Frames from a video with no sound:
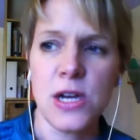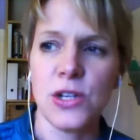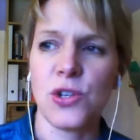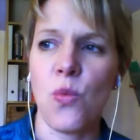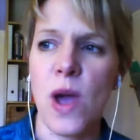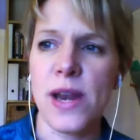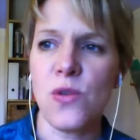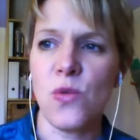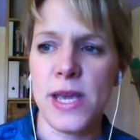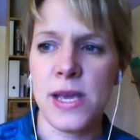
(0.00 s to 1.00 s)
So why don't
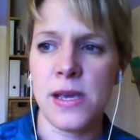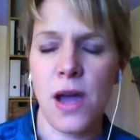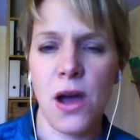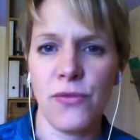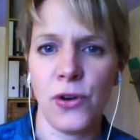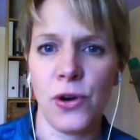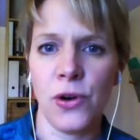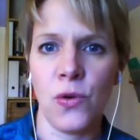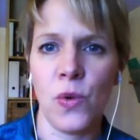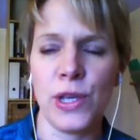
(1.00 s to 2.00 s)
we
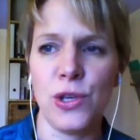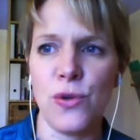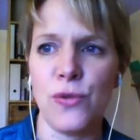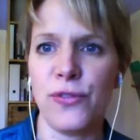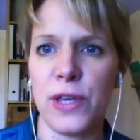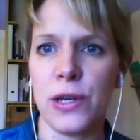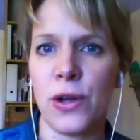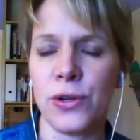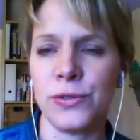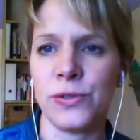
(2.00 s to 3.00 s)
cover what you feel
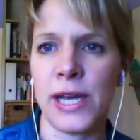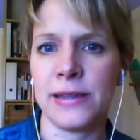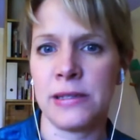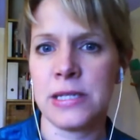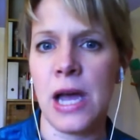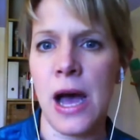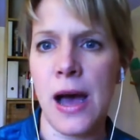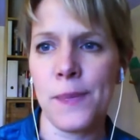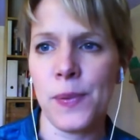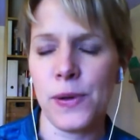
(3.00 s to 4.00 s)
are like the top